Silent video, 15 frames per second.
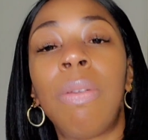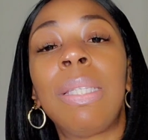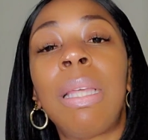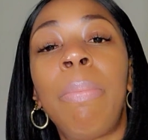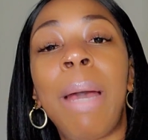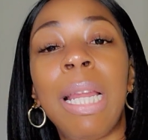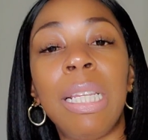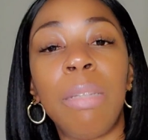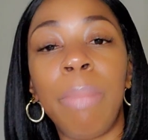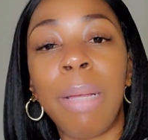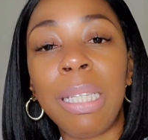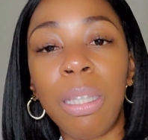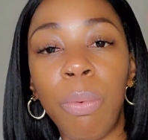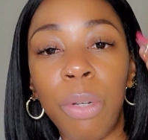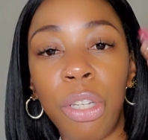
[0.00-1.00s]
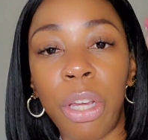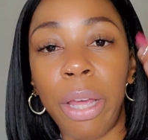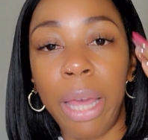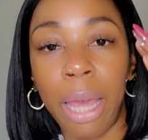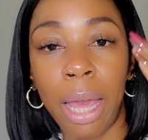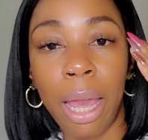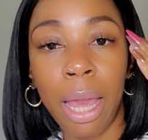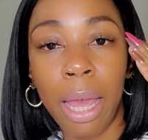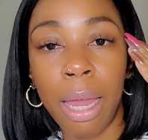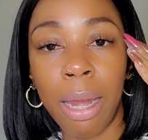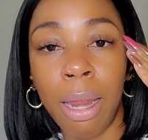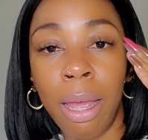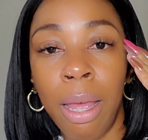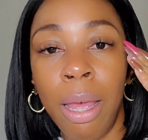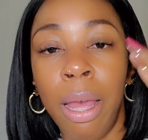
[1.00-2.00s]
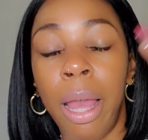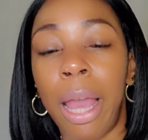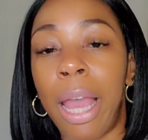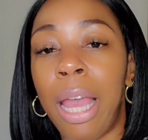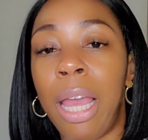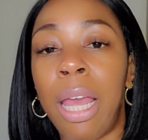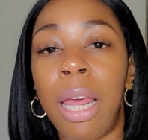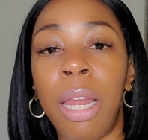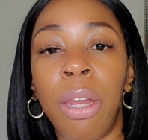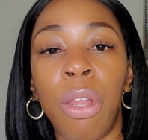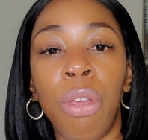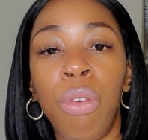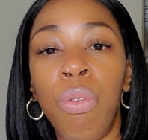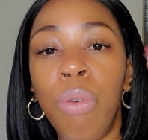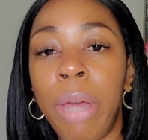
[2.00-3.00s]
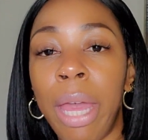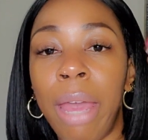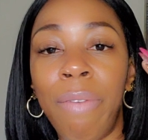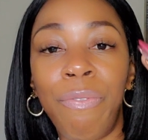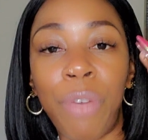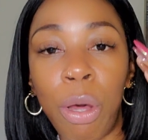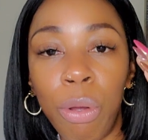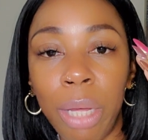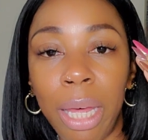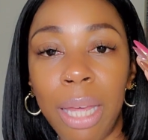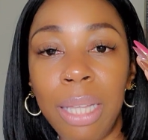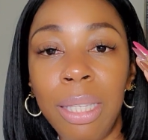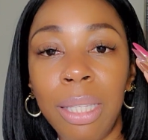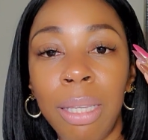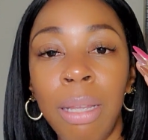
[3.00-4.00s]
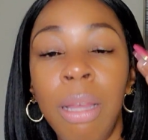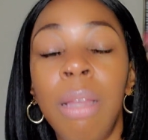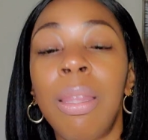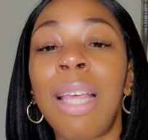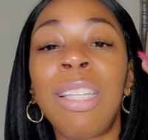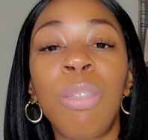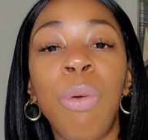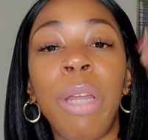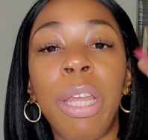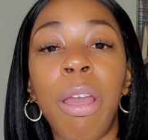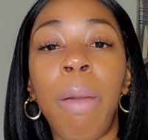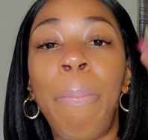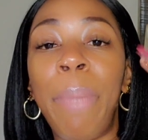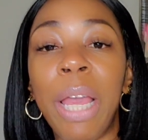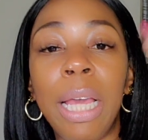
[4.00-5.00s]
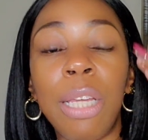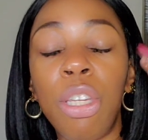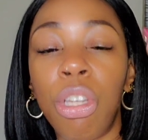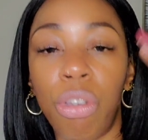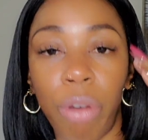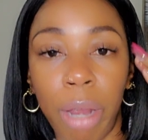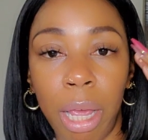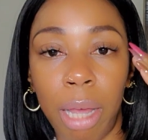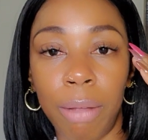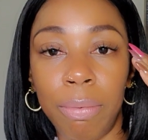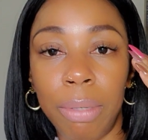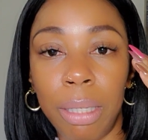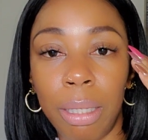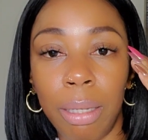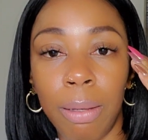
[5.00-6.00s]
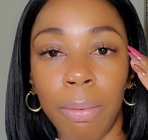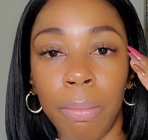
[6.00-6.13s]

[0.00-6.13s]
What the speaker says: Somebody's messing with your head and you can't focus, that's one of your biggest strengths,